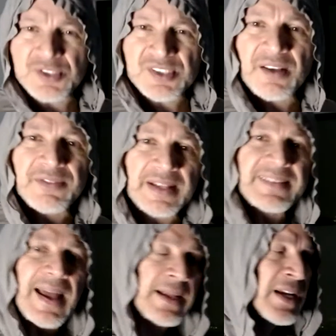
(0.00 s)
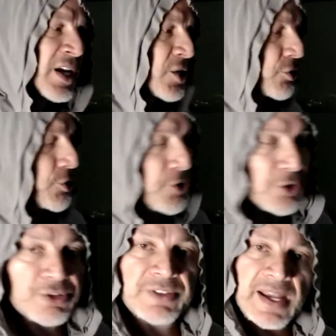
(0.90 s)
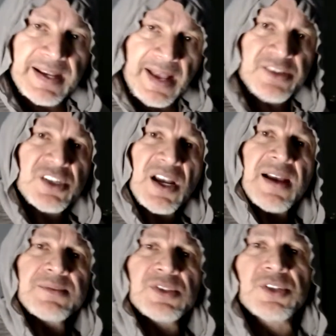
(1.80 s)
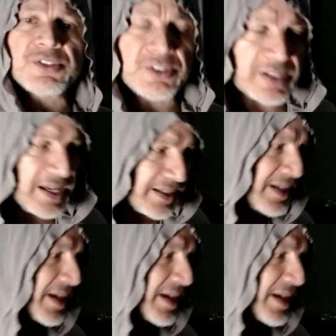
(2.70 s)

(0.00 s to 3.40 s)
and stuff like that. So it's good to take enzymes, it's good to take